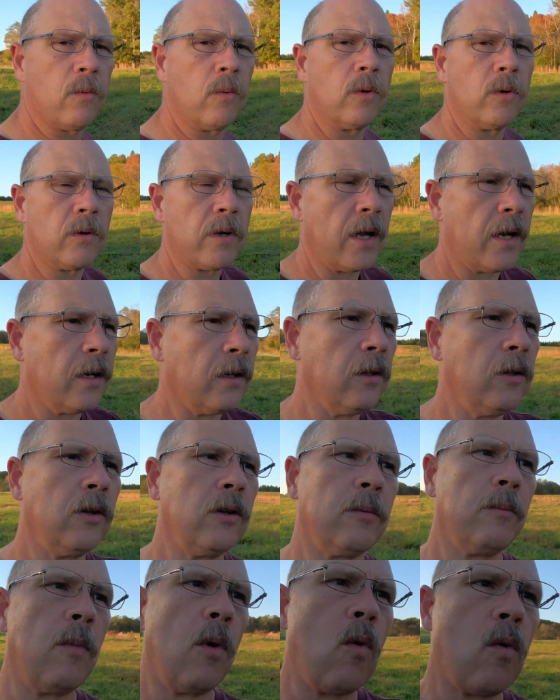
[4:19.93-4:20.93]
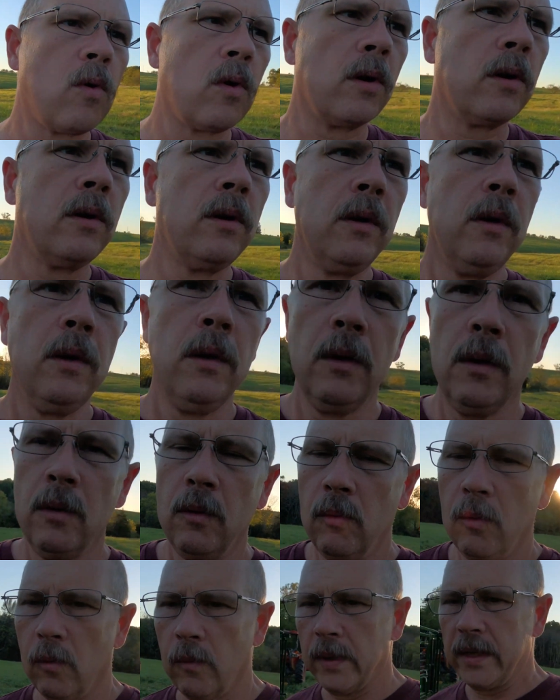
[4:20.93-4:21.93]
we'll kind of look more
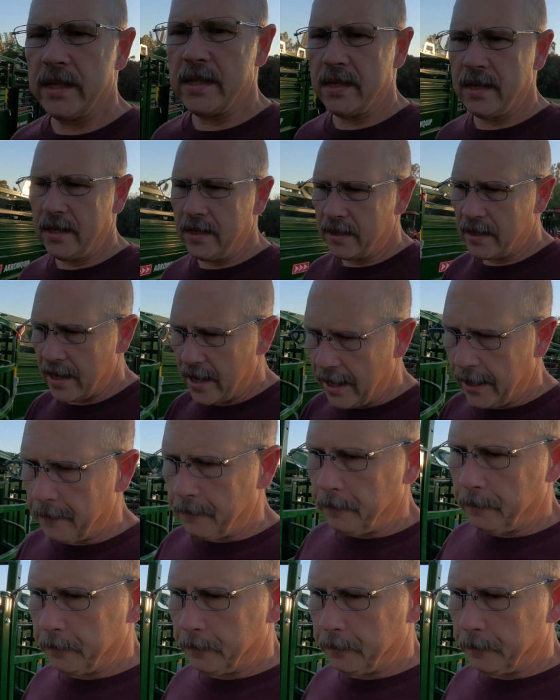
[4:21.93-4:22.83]
when we see that.